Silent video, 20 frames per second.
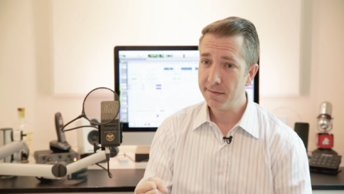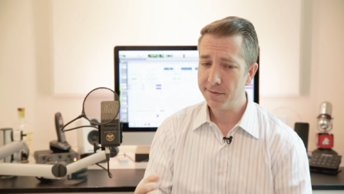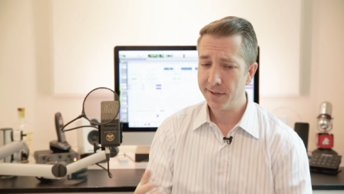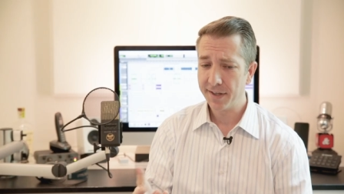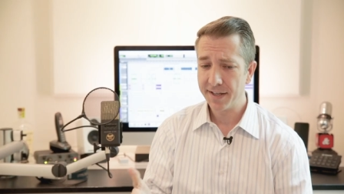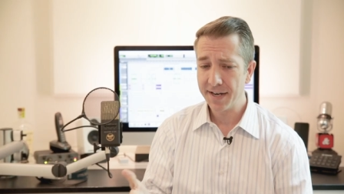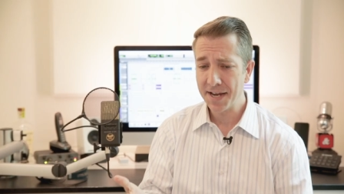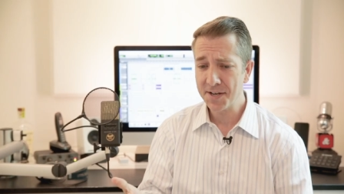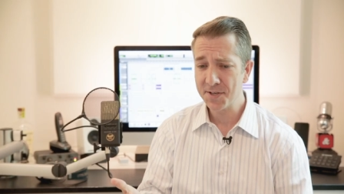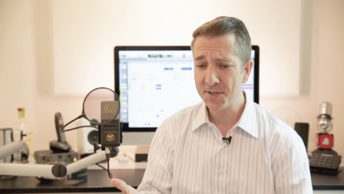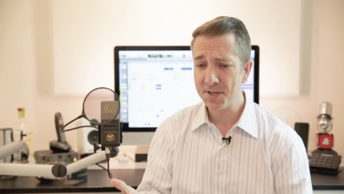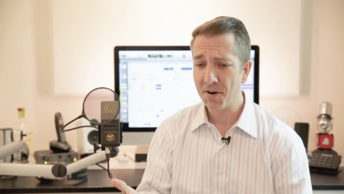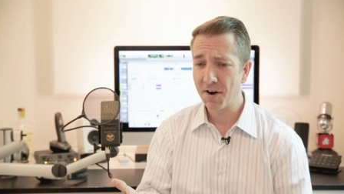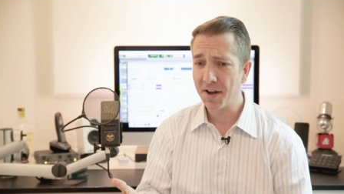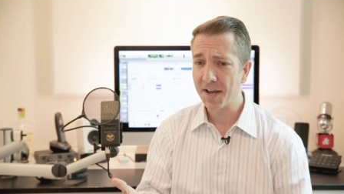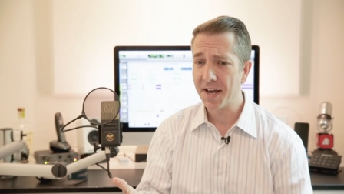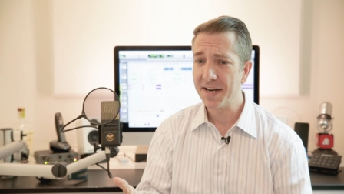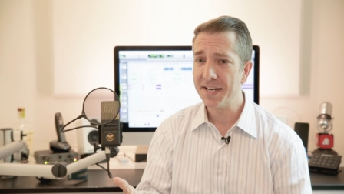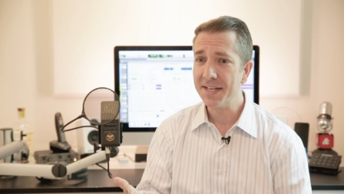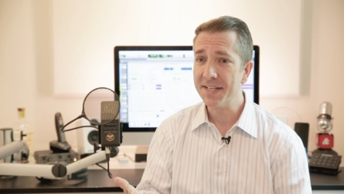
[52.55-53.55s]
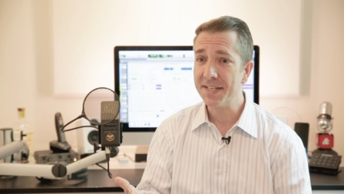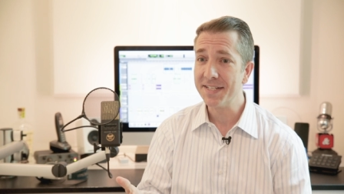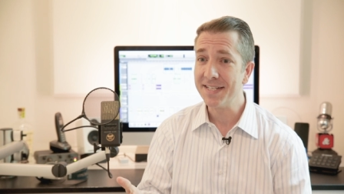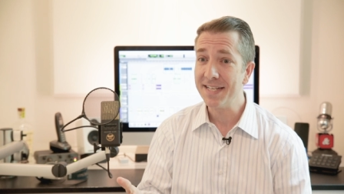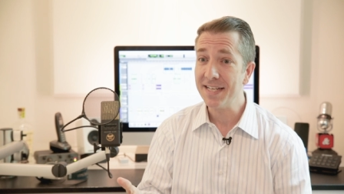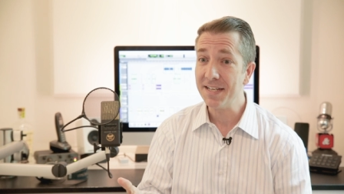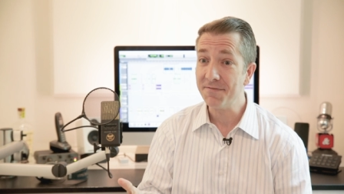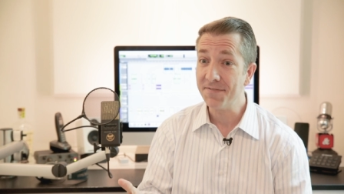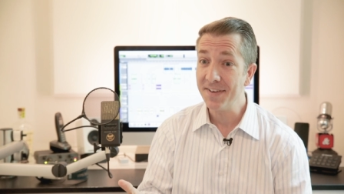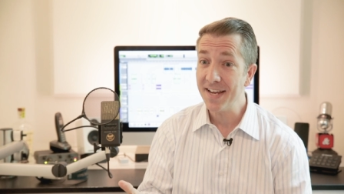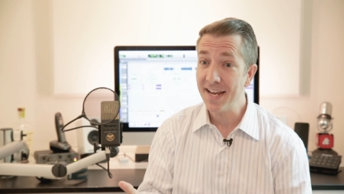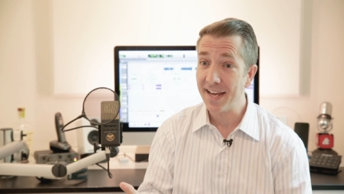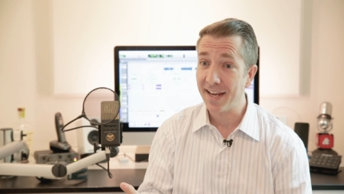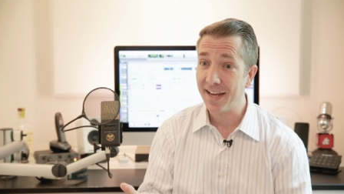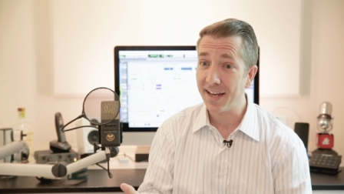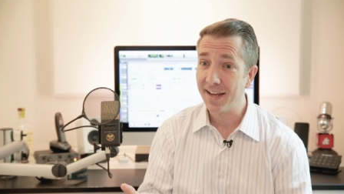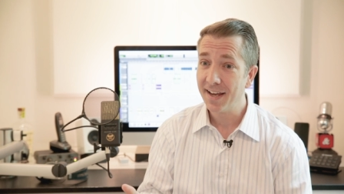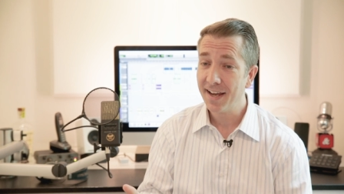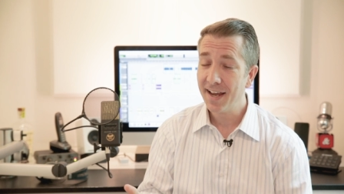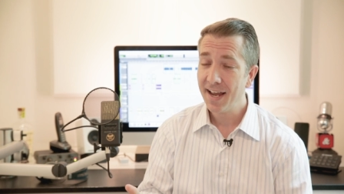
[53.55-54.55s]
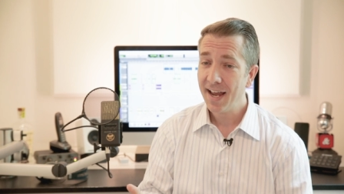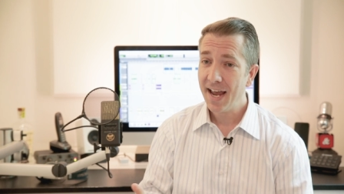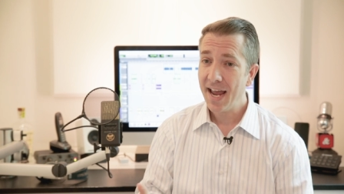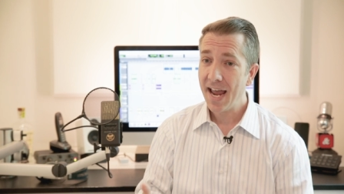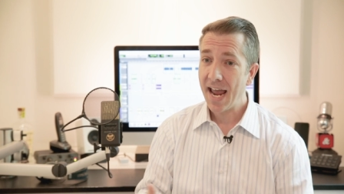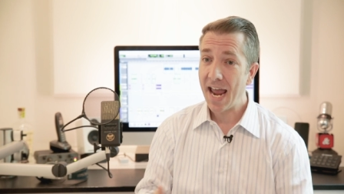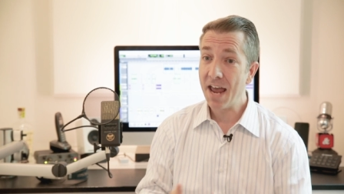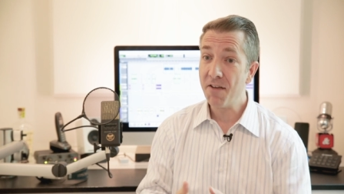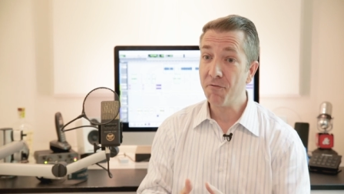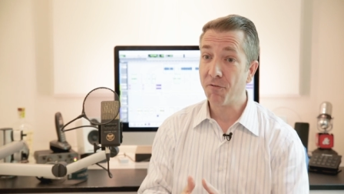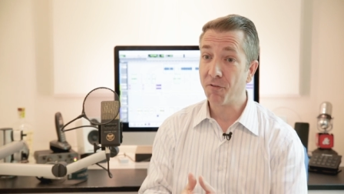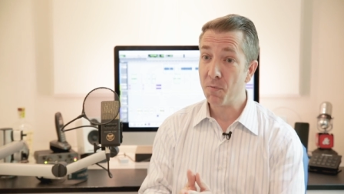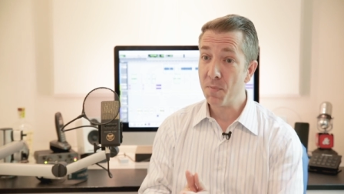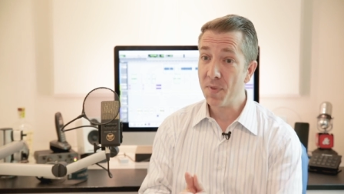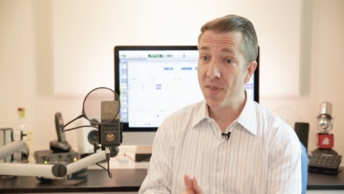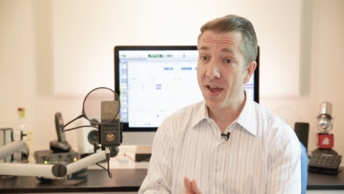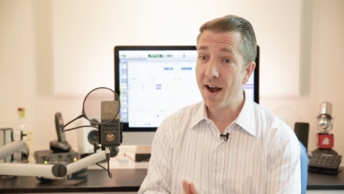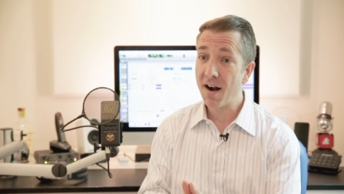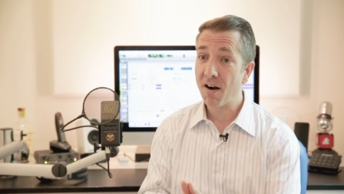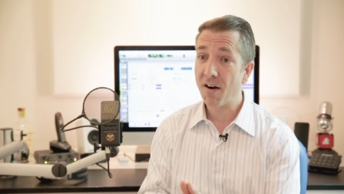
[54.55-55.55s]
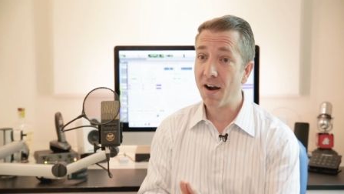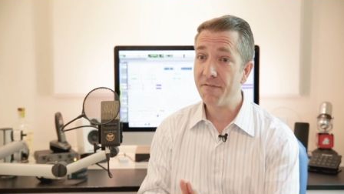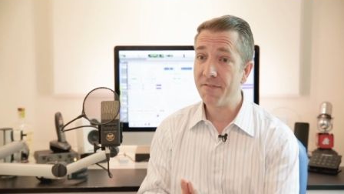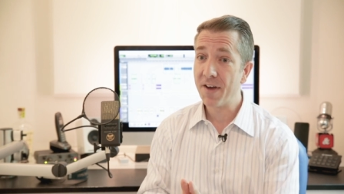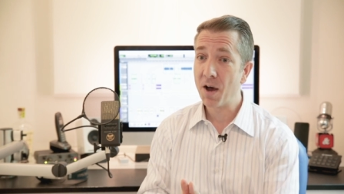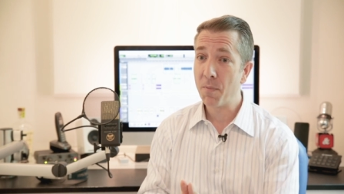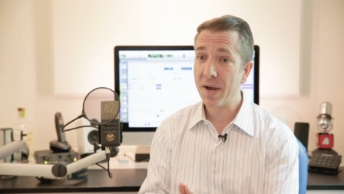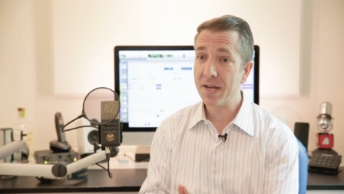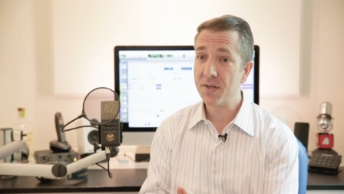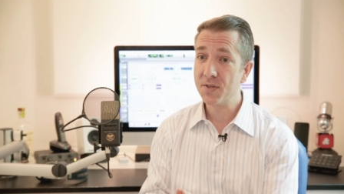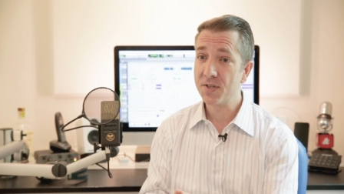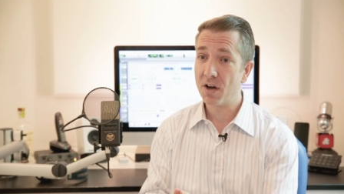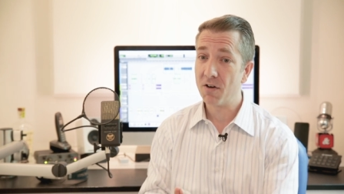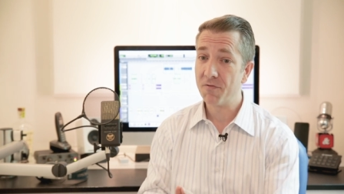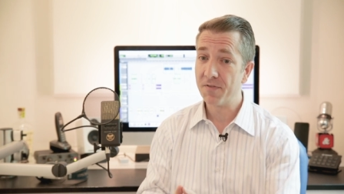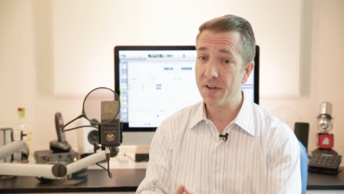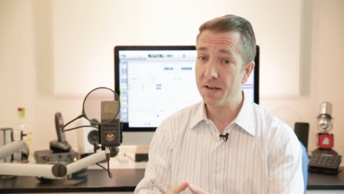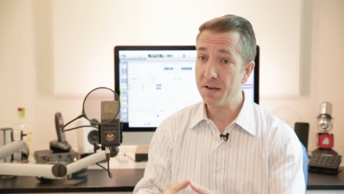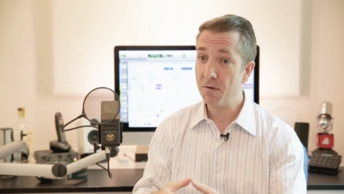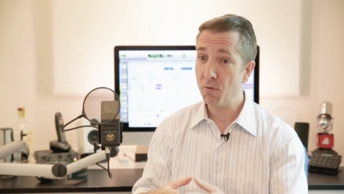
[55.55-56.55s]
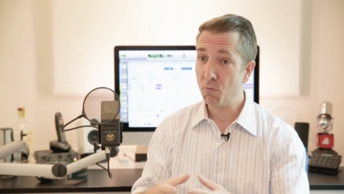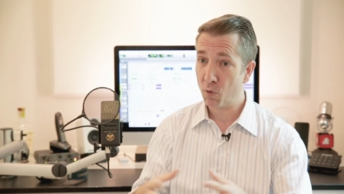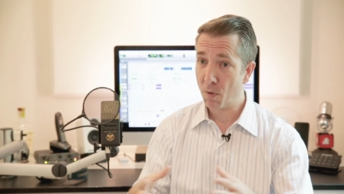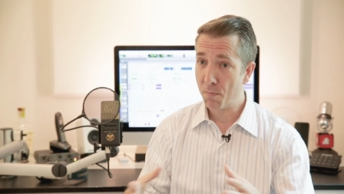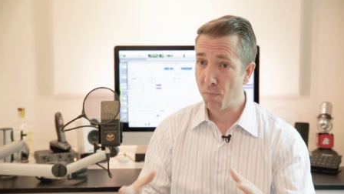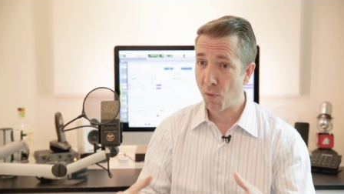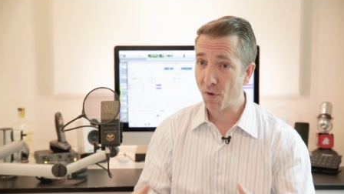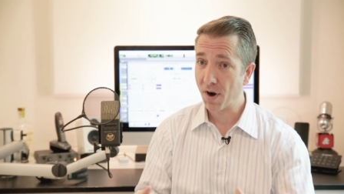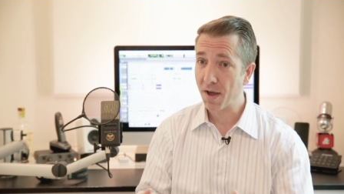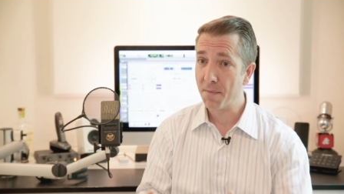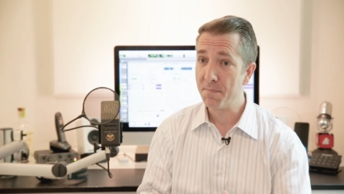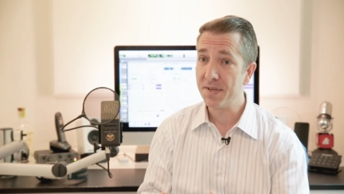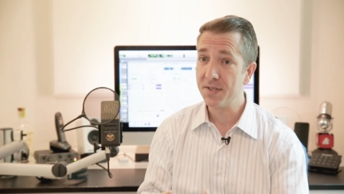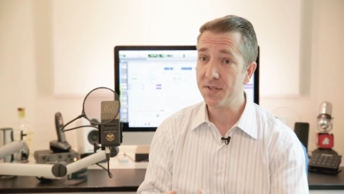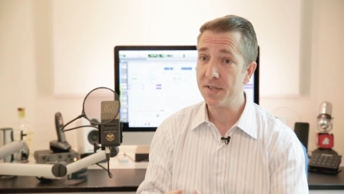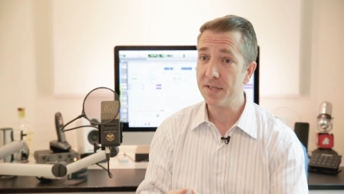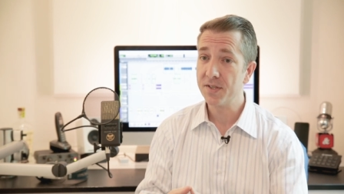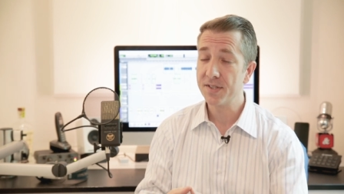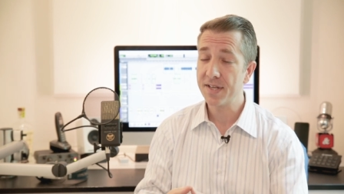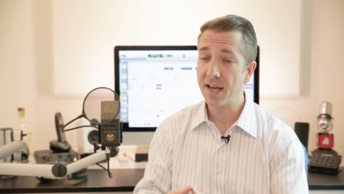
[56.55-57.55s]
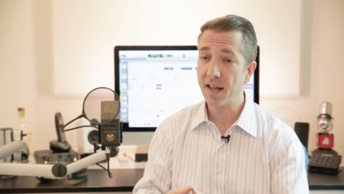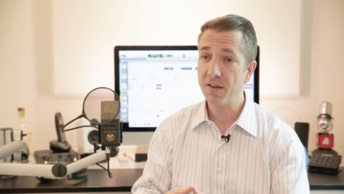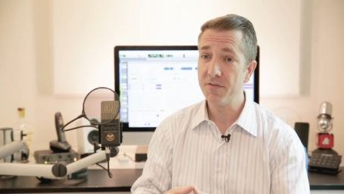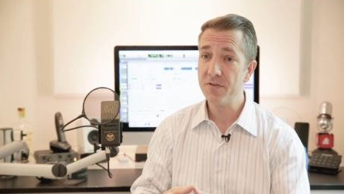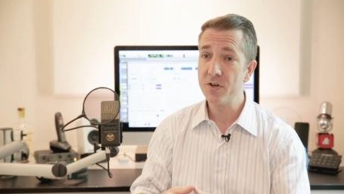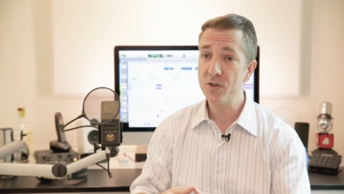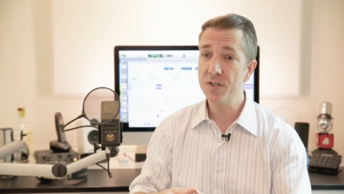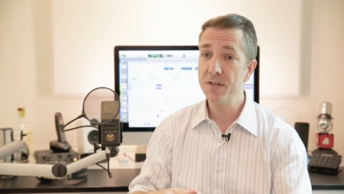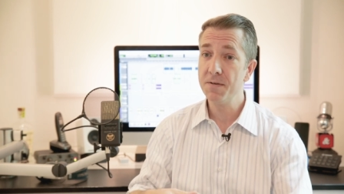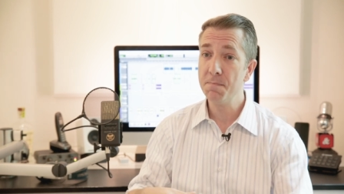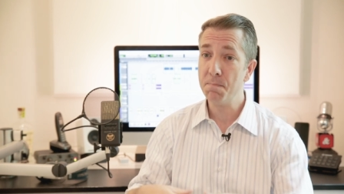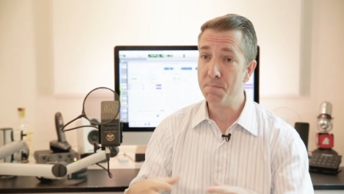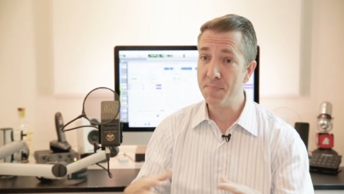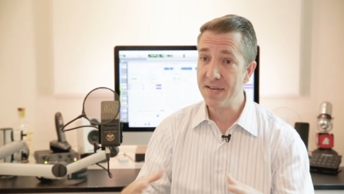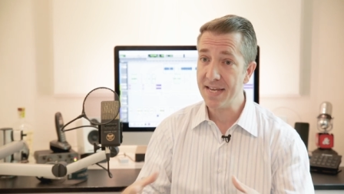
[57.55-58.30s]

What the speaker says: Well, the next year I got into TV, and from there I found myself at Report on Business Television,